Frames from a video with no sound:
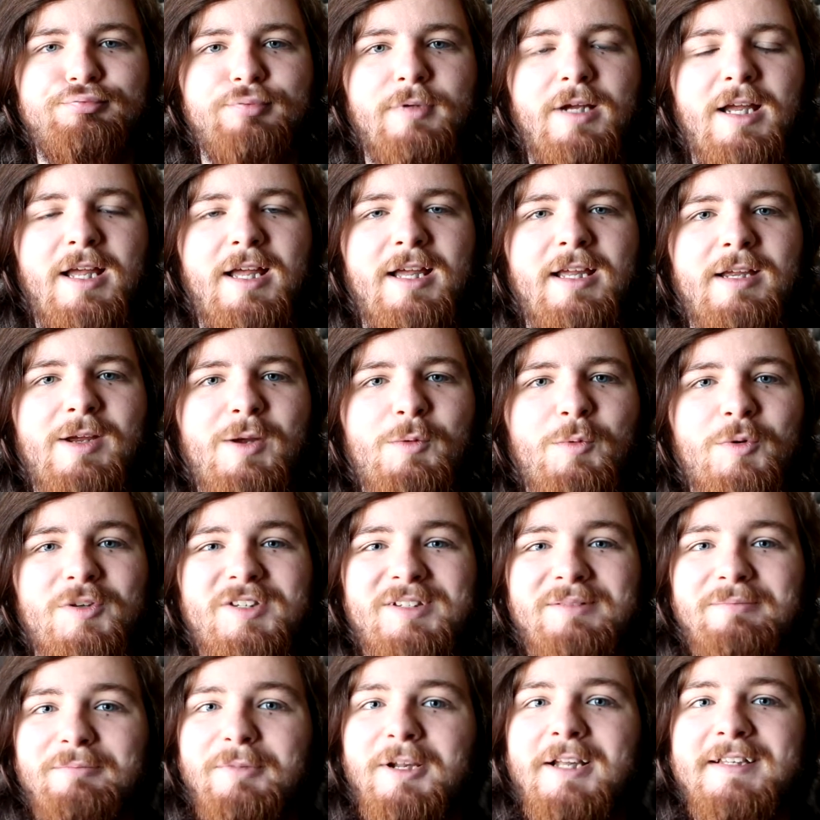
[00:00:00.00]
It
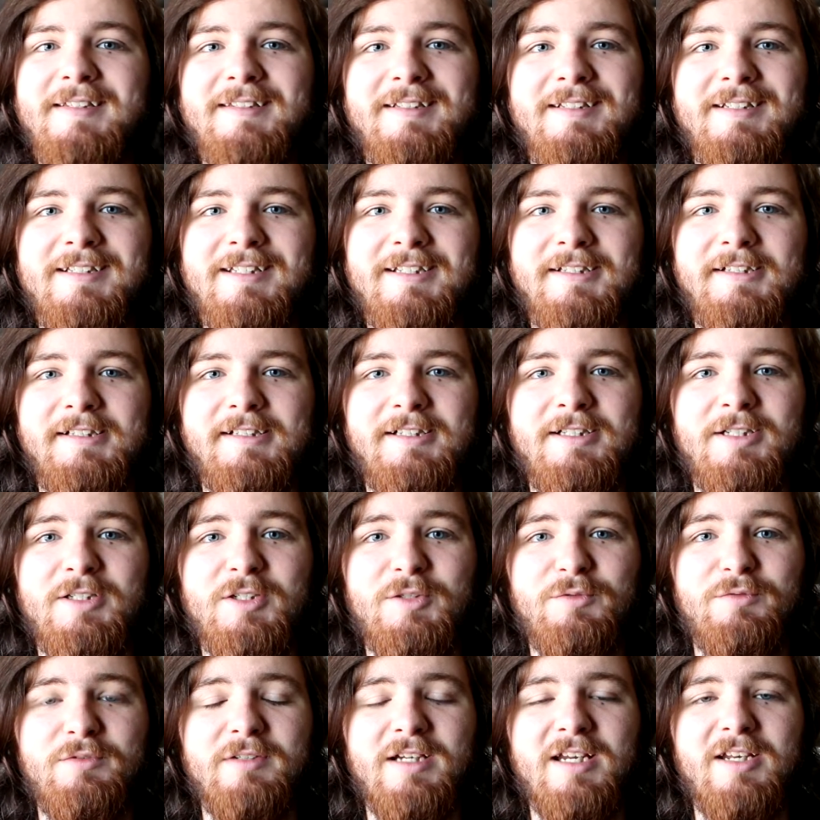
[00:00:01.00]
wasn't pleasant
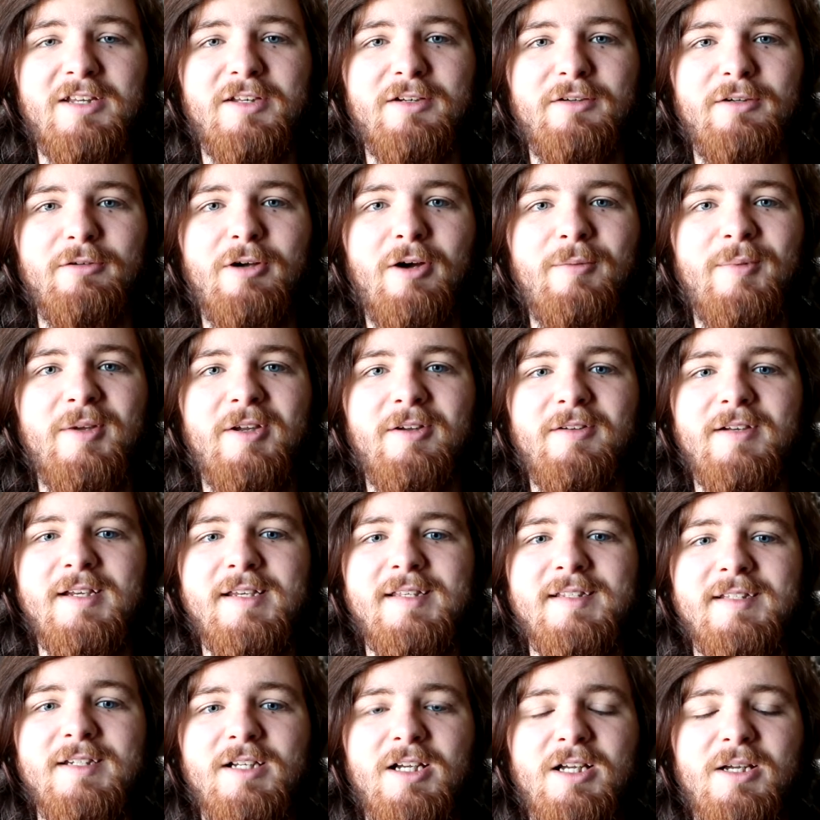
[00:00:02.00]
to read through, I'll be
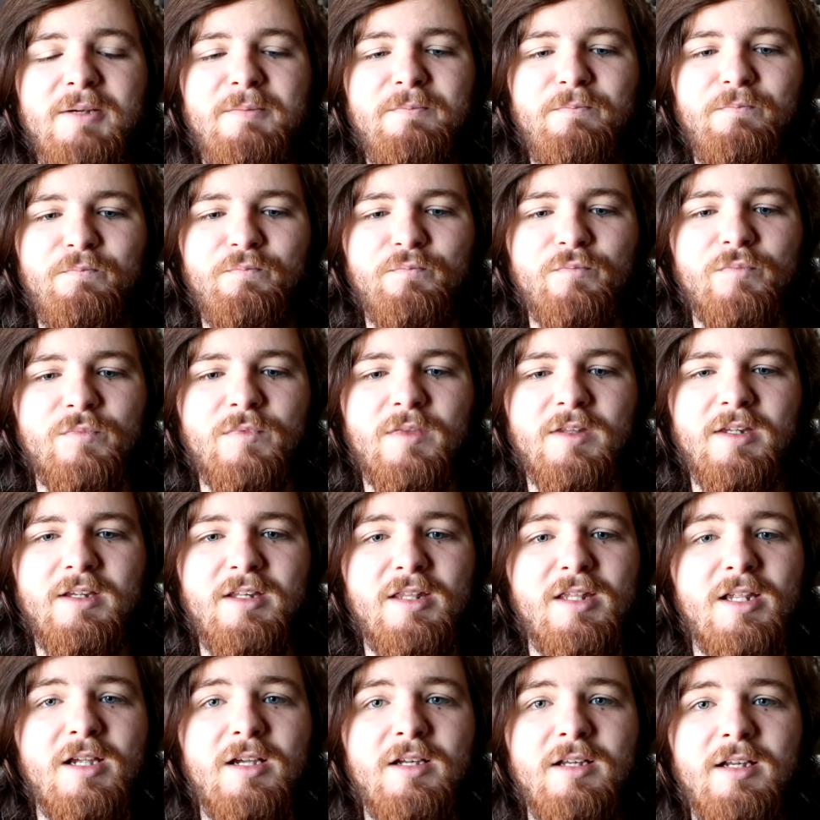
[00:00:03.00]
honest. I'm
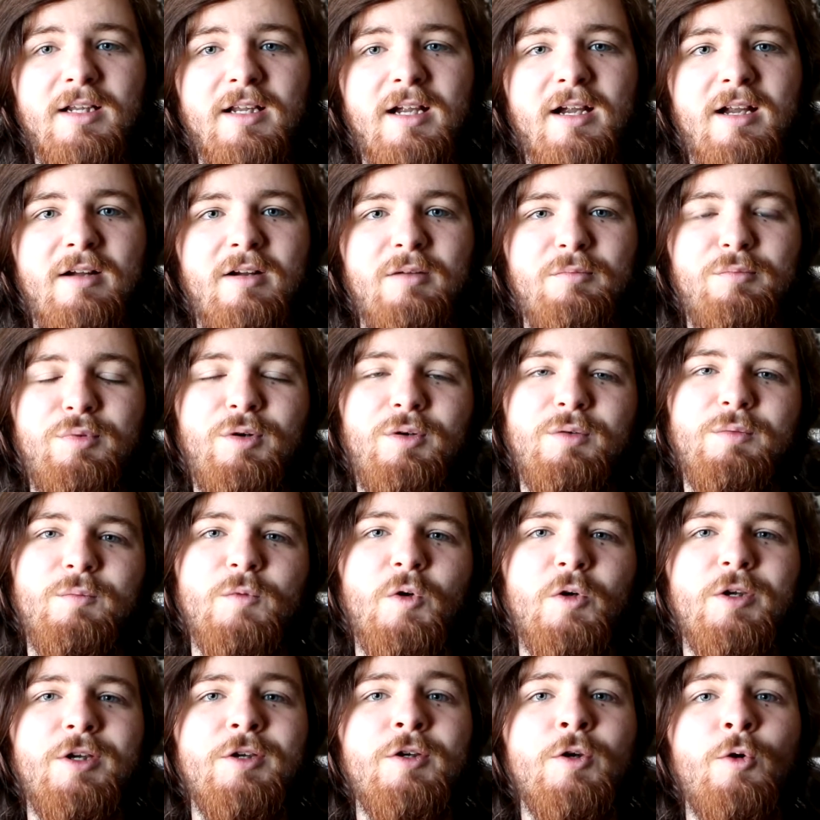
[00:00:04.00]

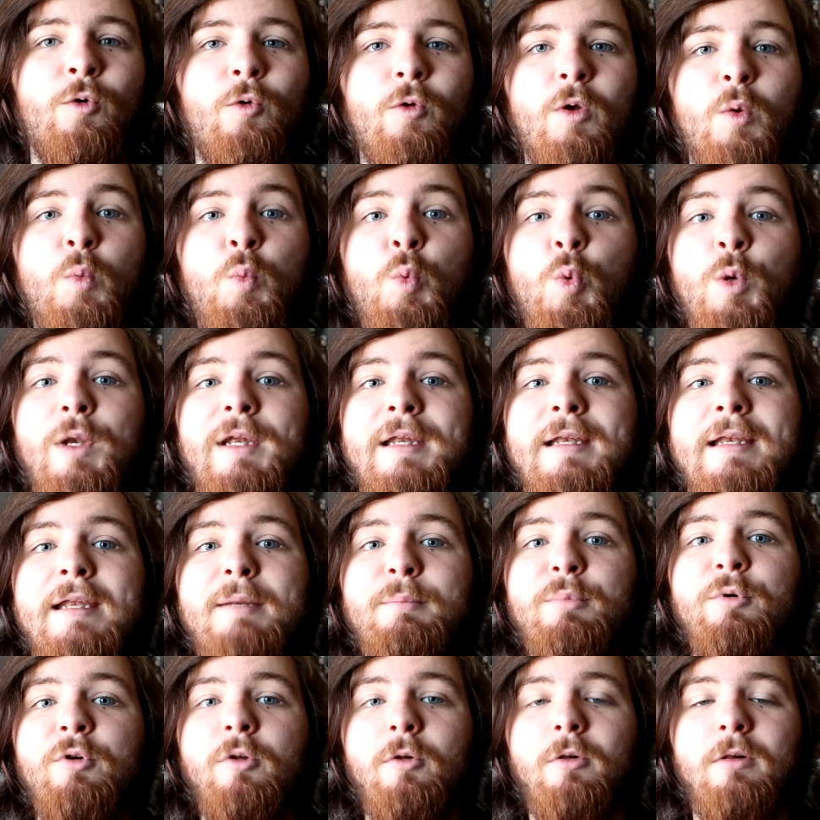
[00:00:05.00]
what you'd call a woolly
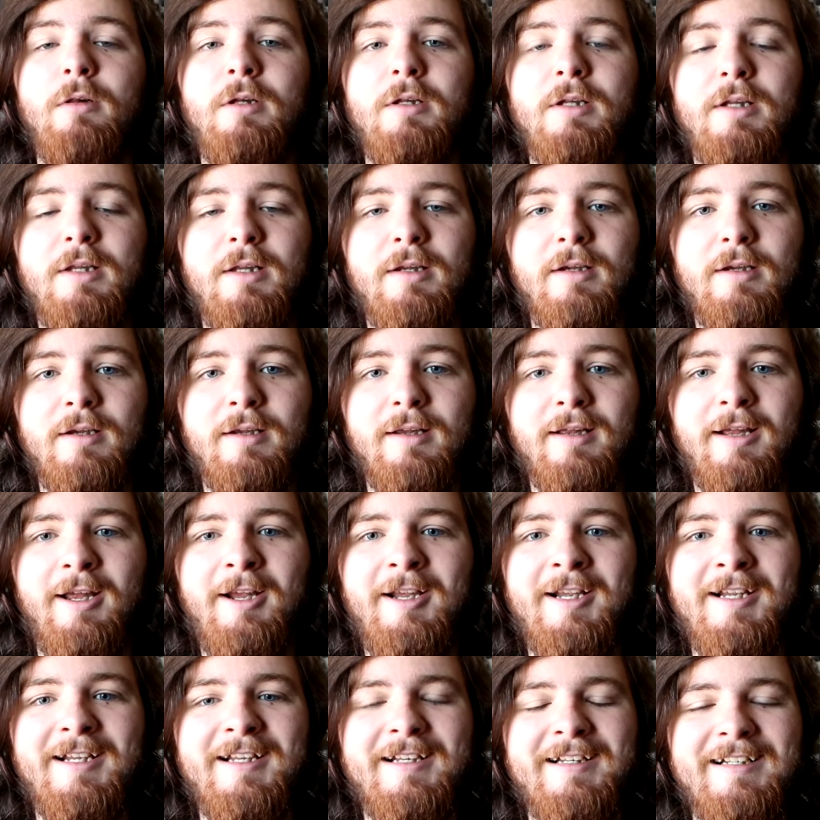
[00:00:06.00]
liberal.
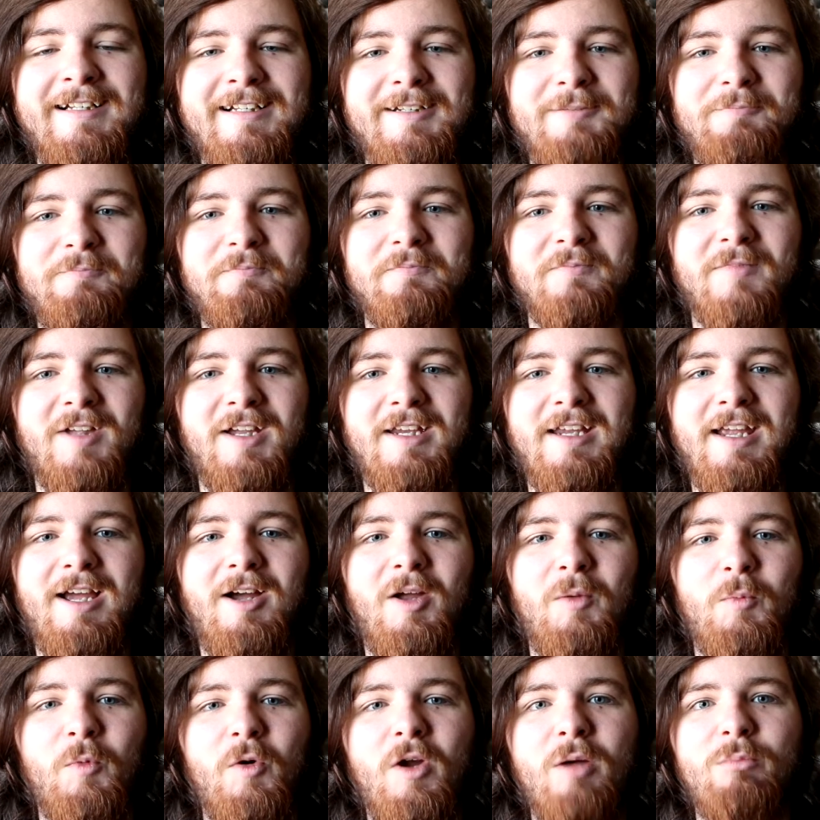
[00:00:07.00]

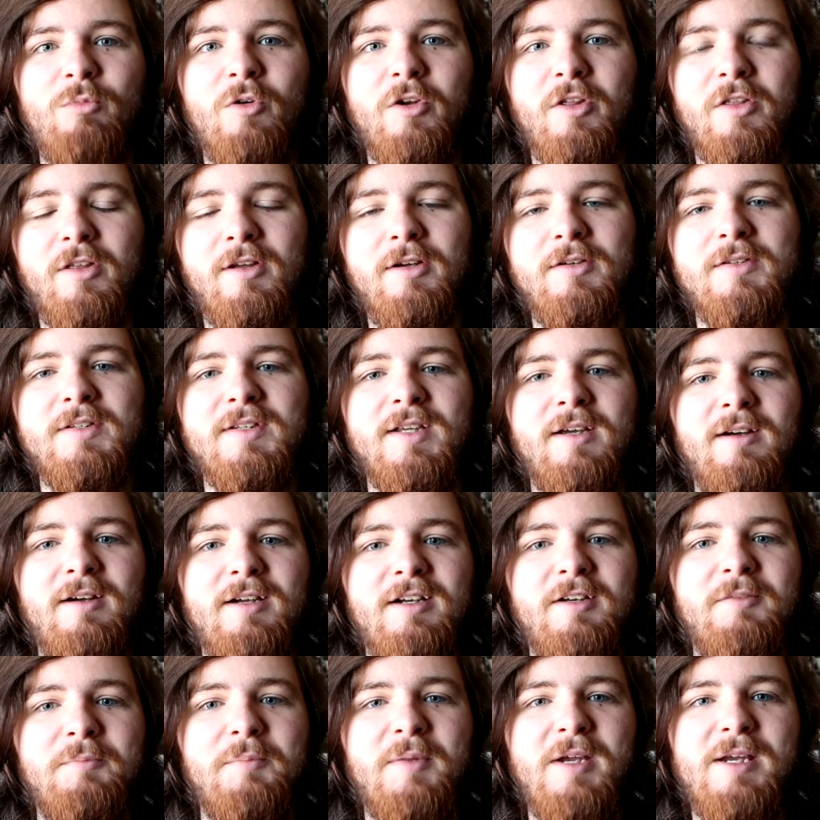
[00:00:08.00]
Yeah, I'm one of those
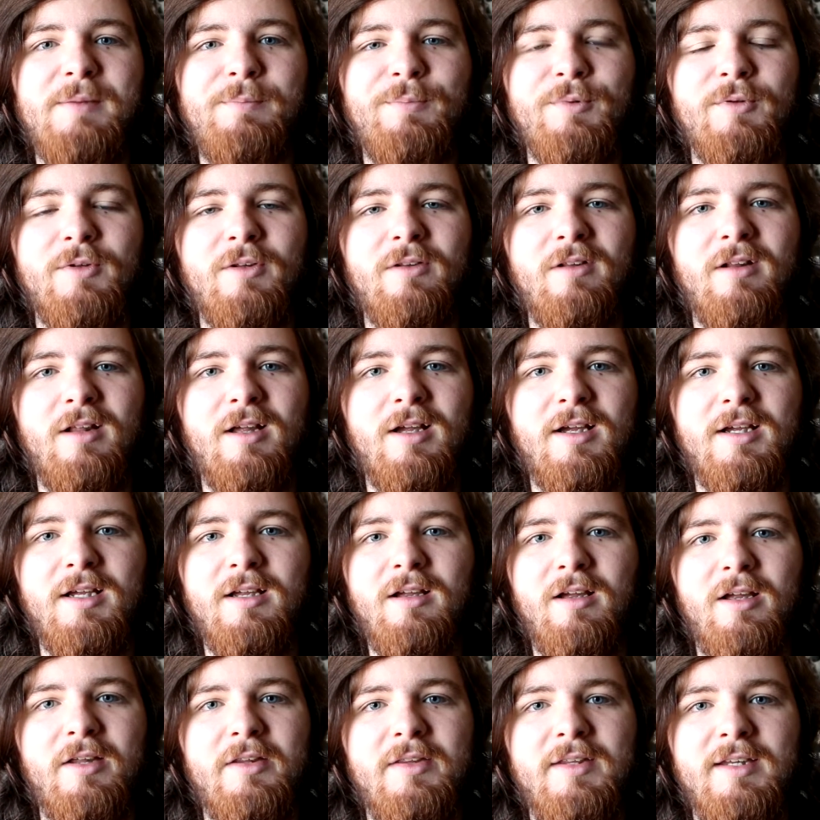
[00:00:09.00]
kind of people.
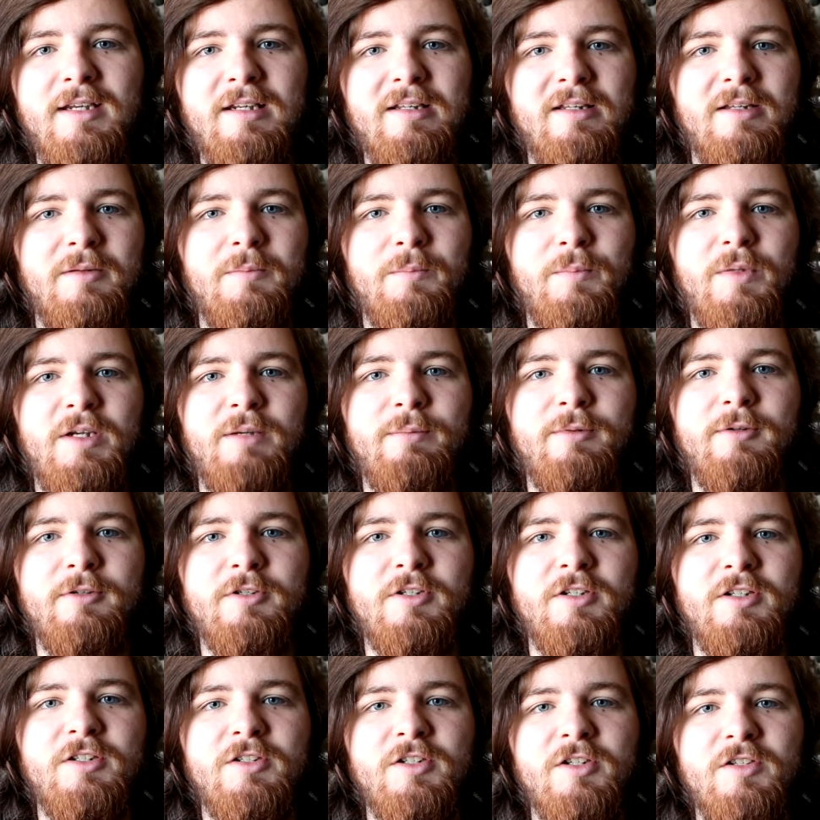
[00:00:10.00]
I think that people
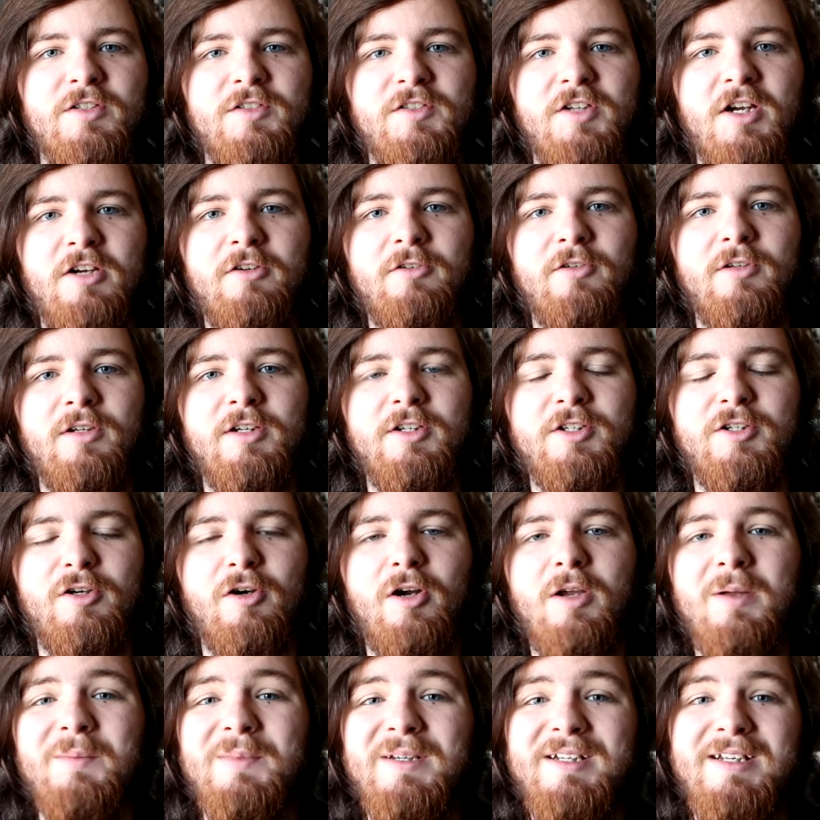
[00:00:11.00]
should just generally
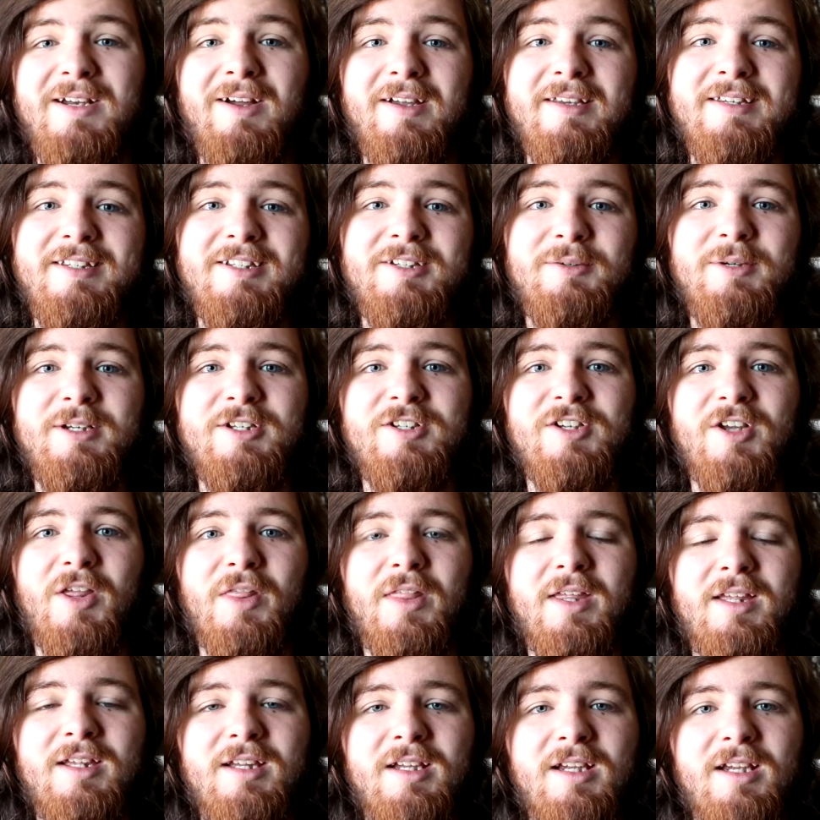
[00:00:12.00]
try and be nice to each
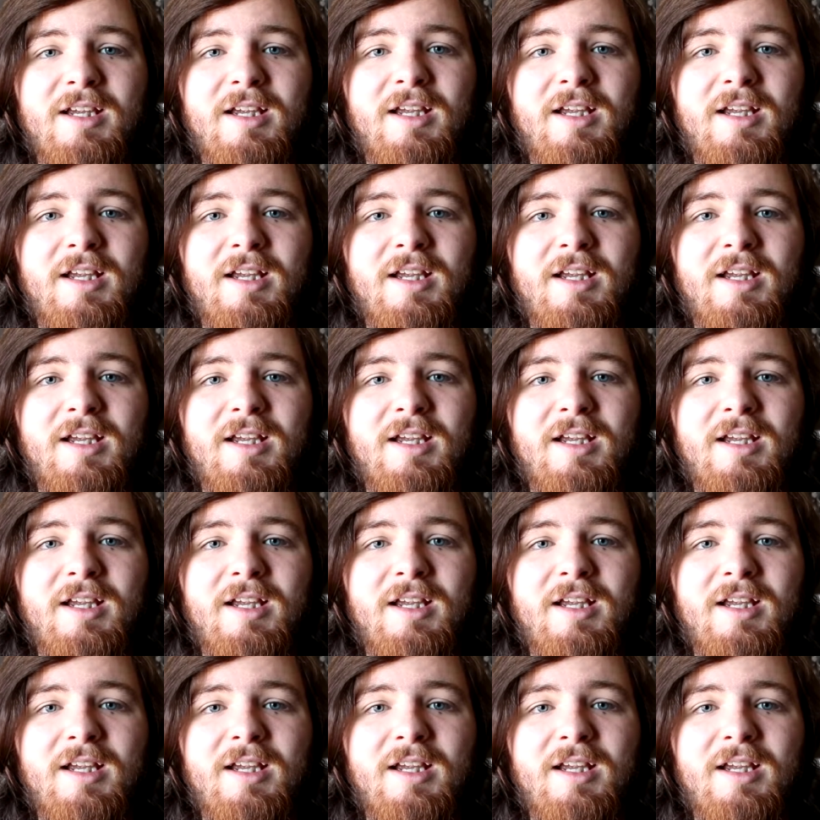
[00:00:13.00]
other.